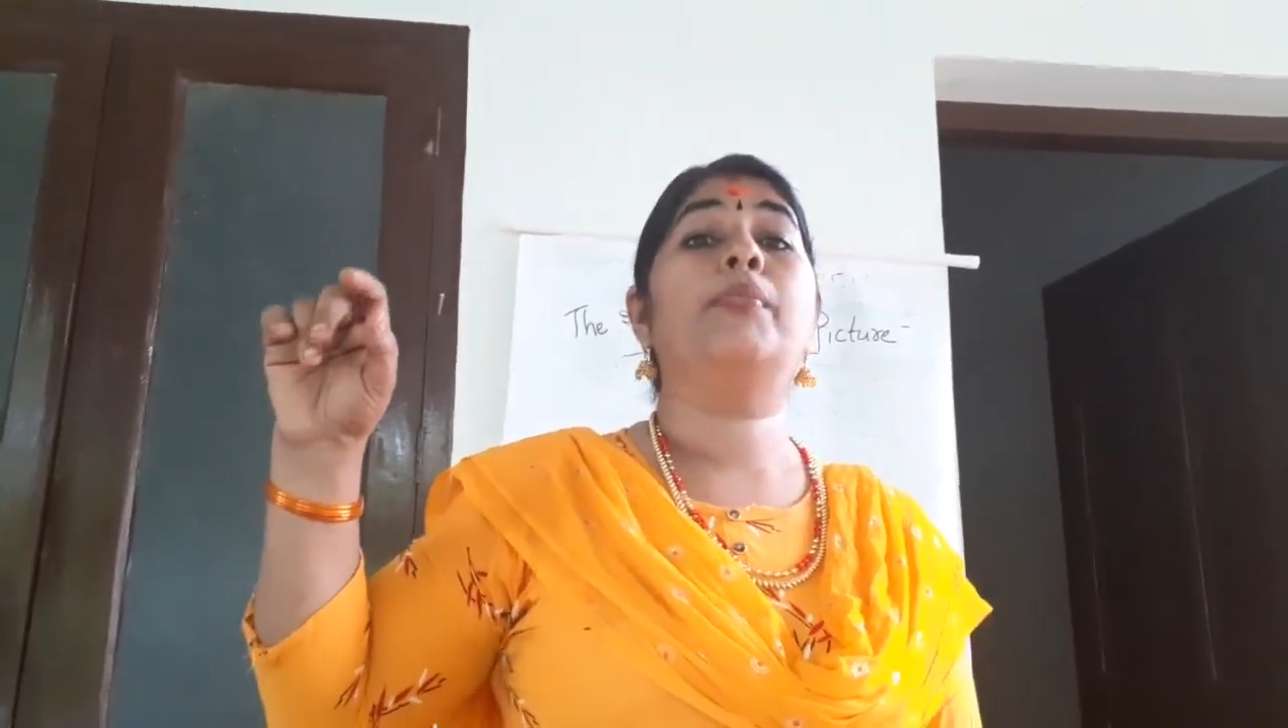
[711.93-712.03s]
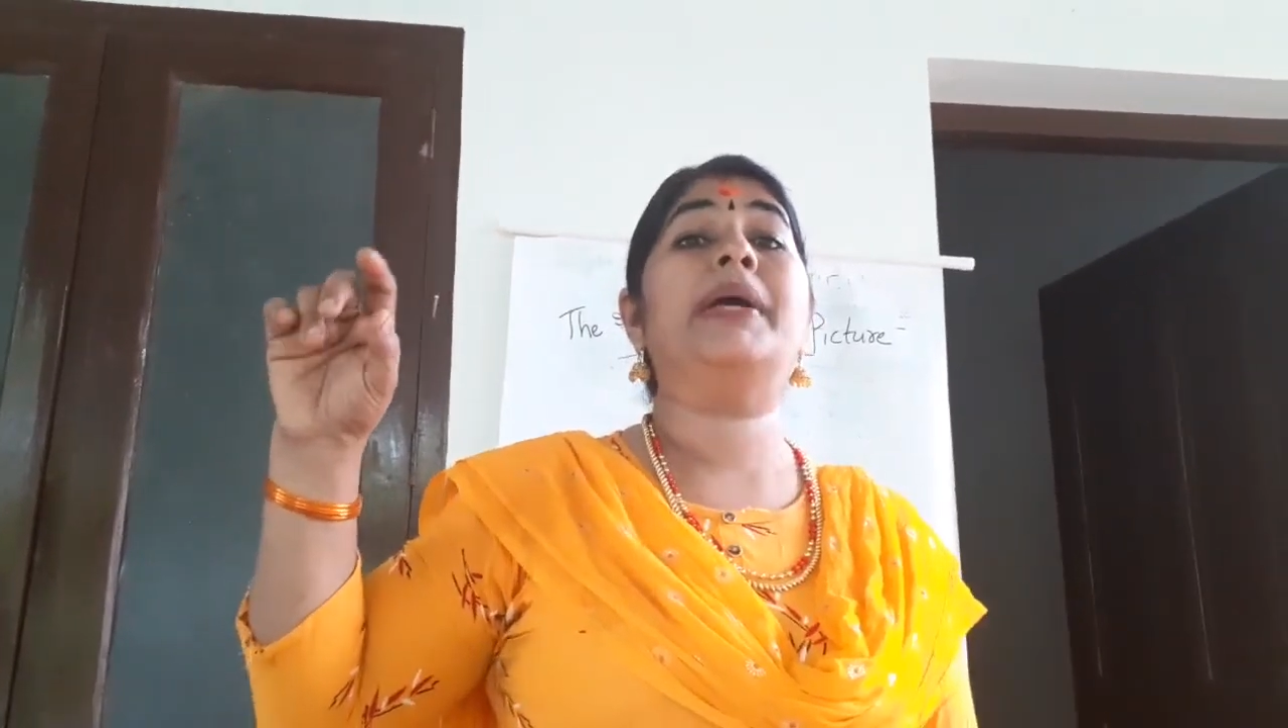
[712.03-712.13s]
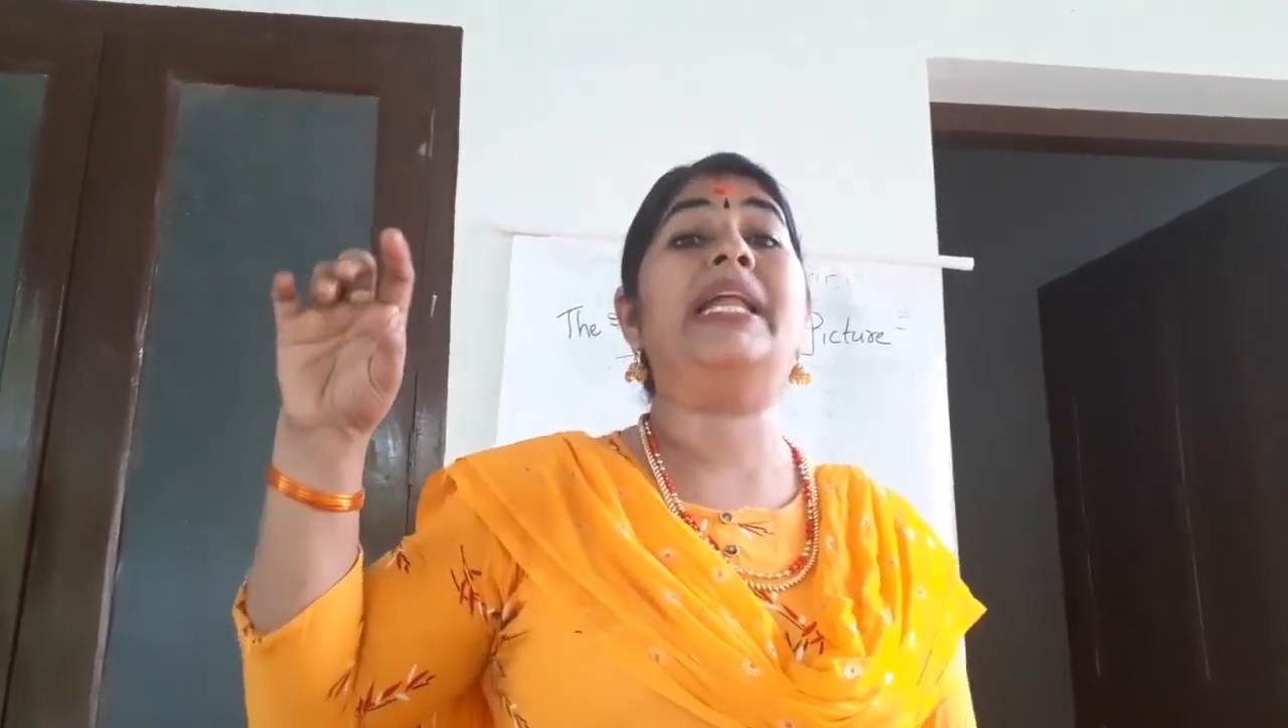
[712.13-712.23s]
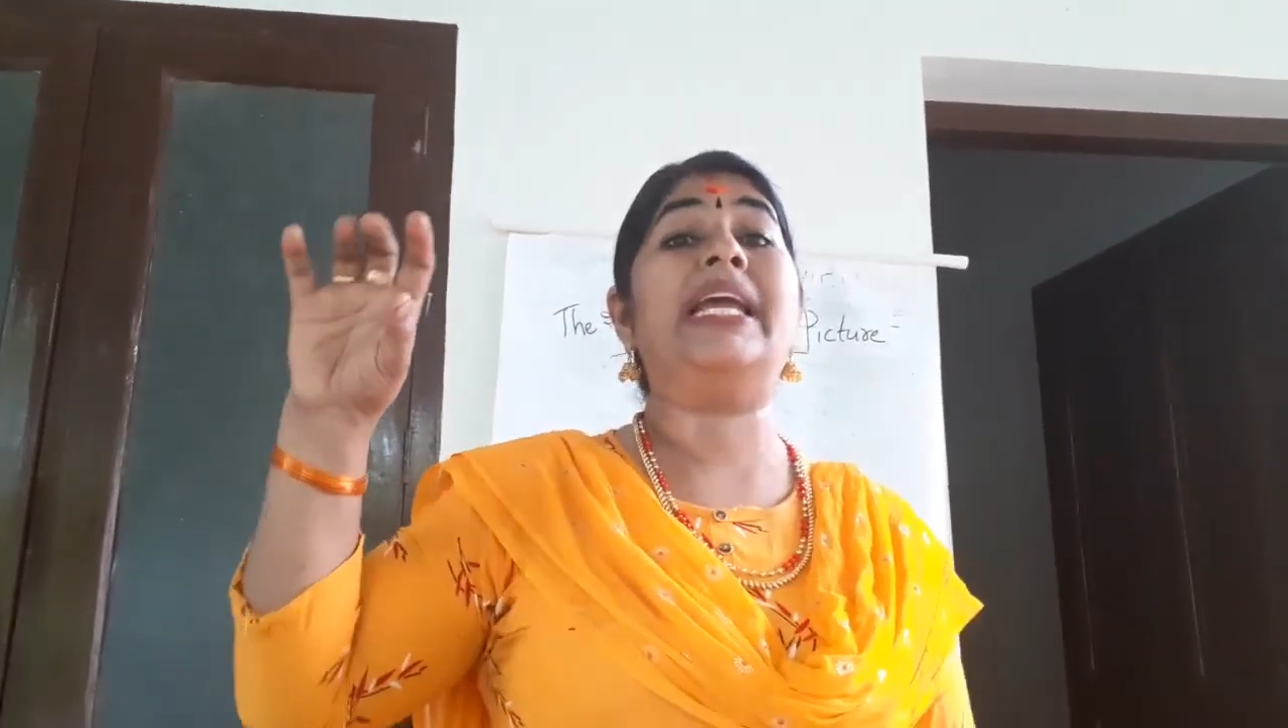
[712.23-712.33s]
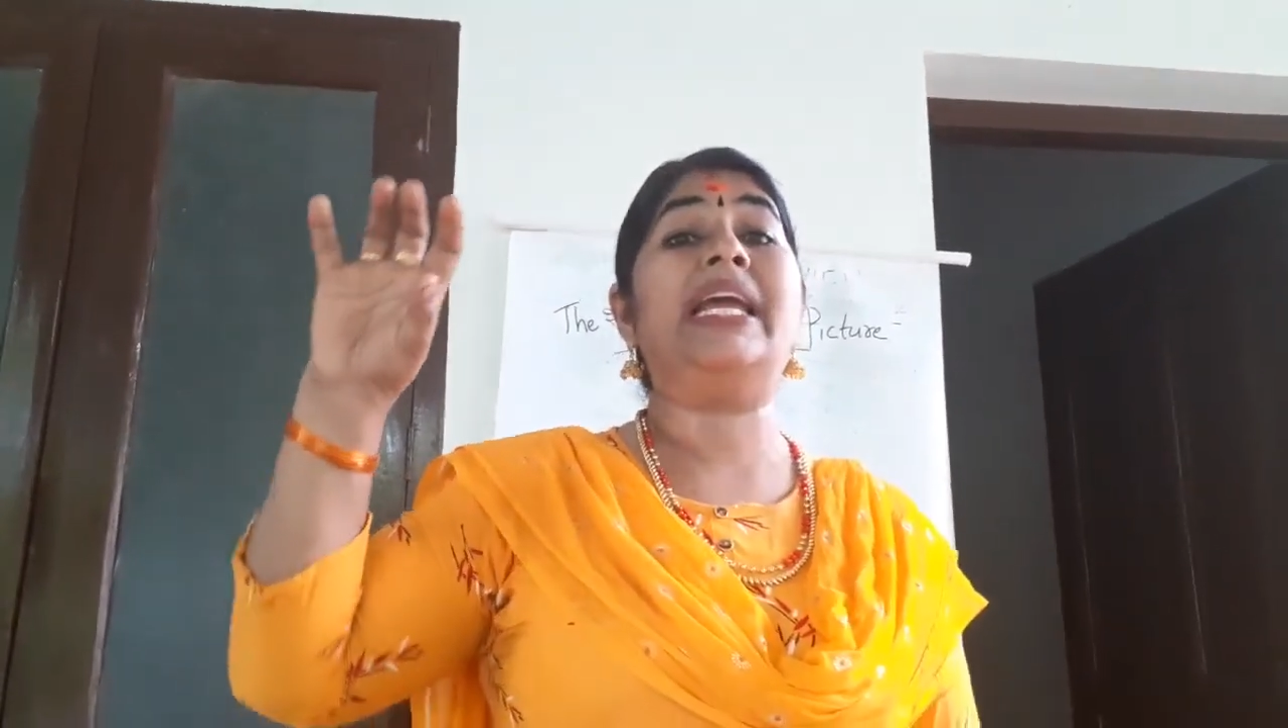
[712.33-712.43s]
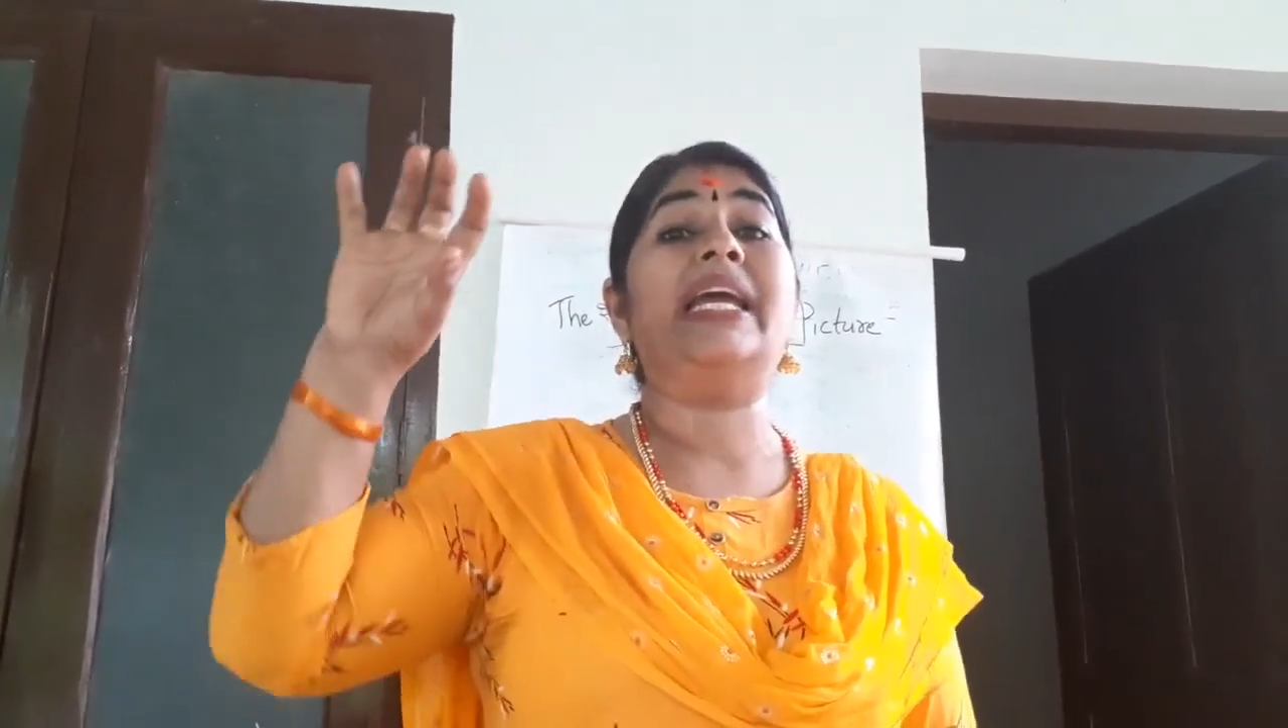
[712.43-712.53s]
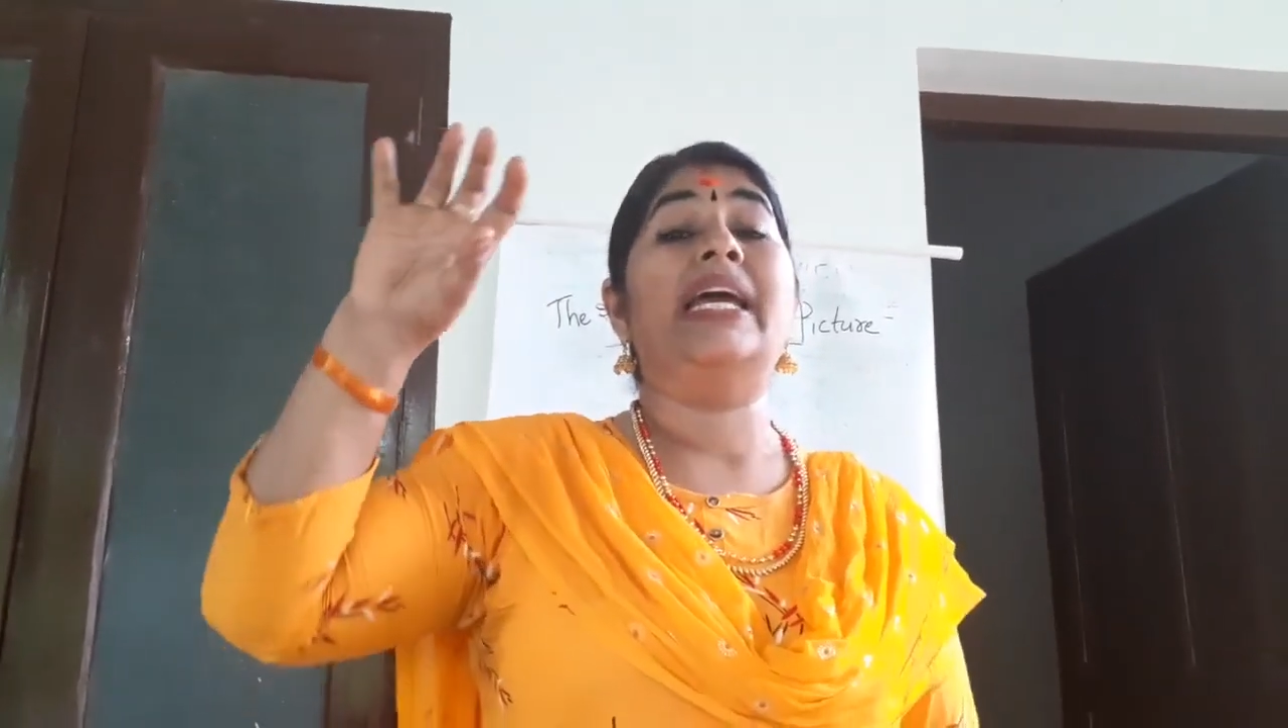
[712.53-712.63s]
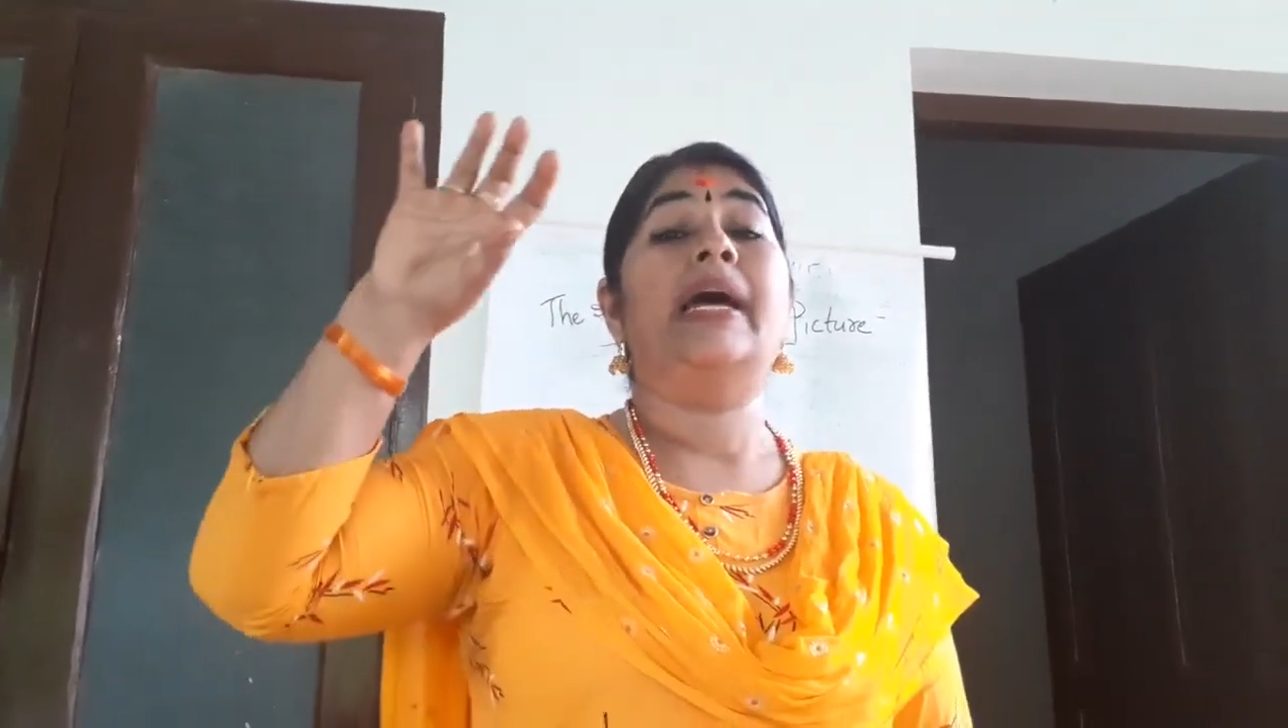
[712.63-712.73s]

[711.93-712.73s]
many